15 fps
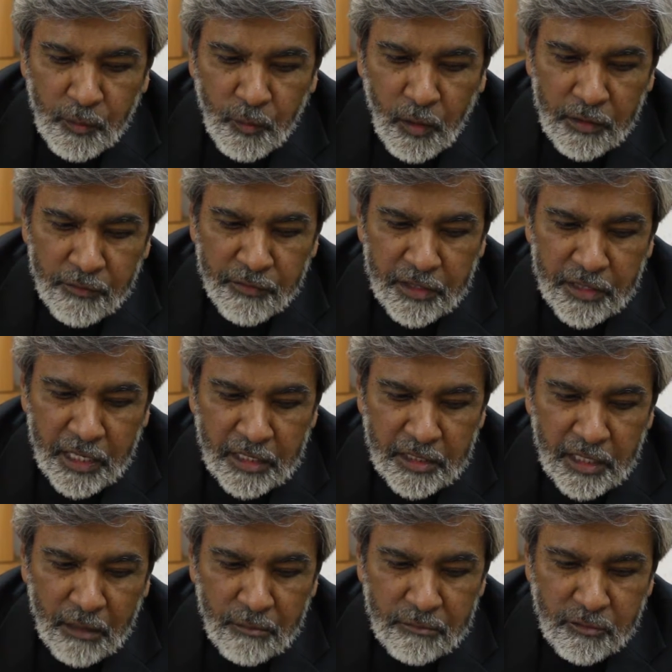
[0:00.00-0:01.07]
one of the things
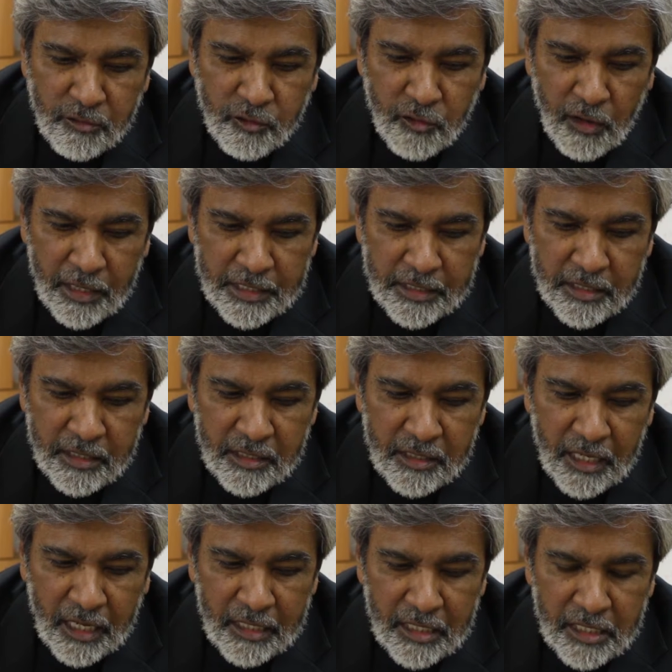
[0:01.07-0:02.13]
I'm trying
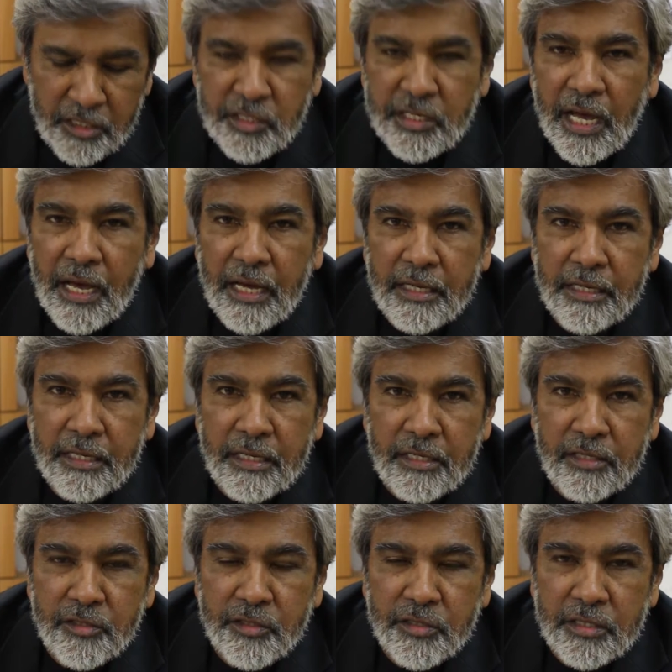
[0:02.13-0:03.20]
to understand
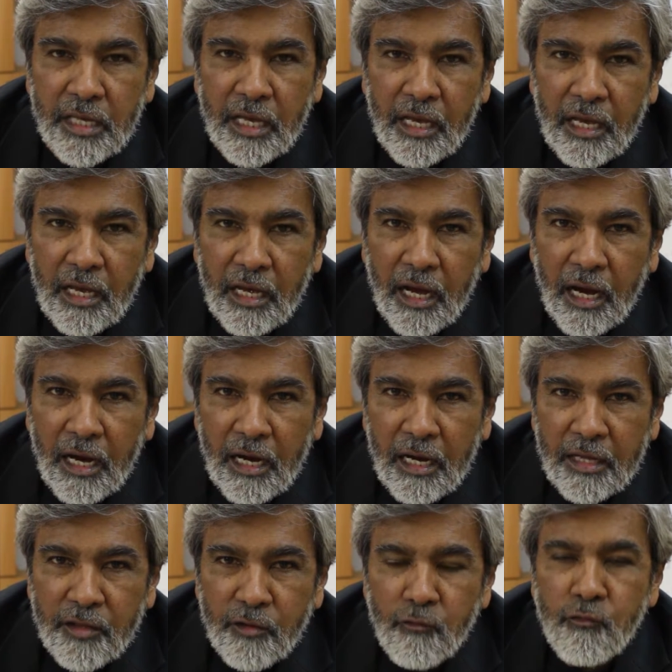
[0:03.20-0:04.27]
is
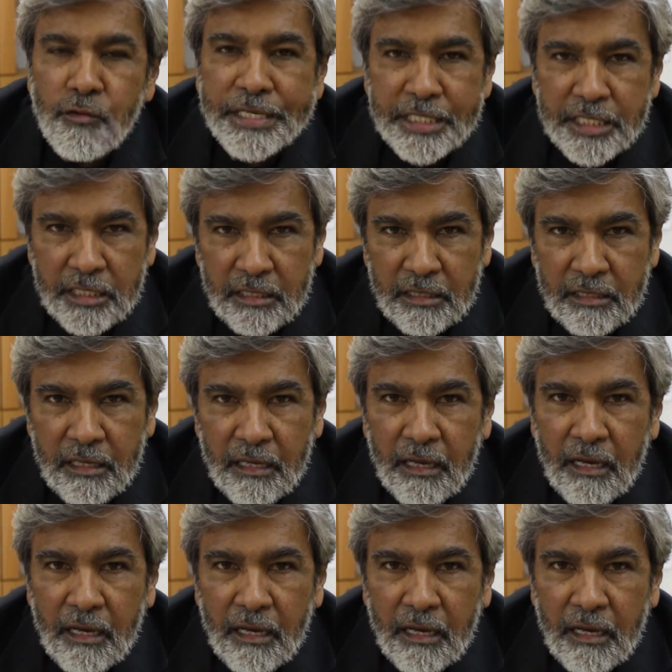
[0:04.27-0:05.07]
the reason